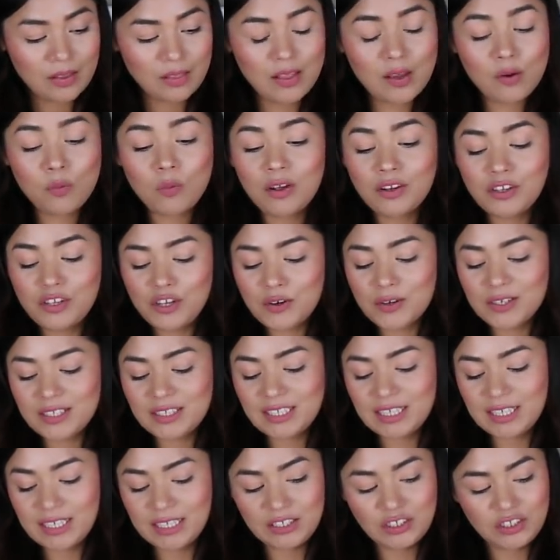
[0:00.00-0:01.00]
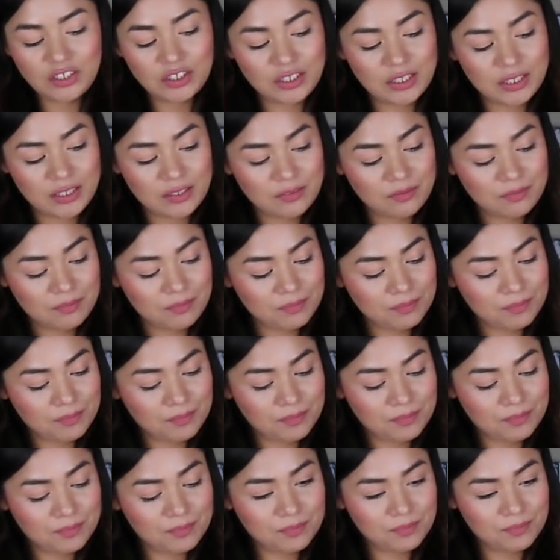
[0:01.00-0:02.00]
They want your attention,
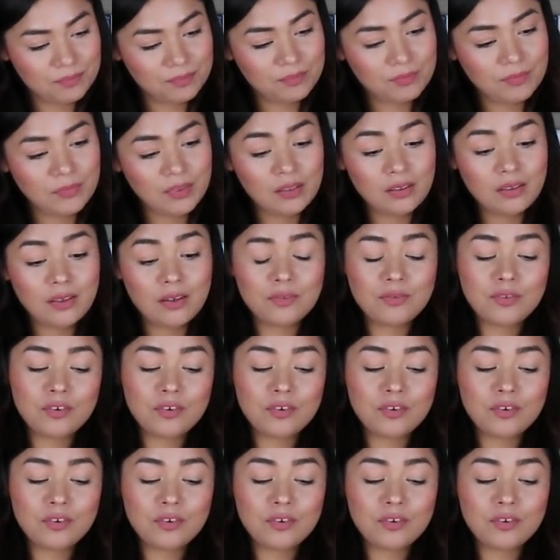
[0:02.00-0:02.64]
your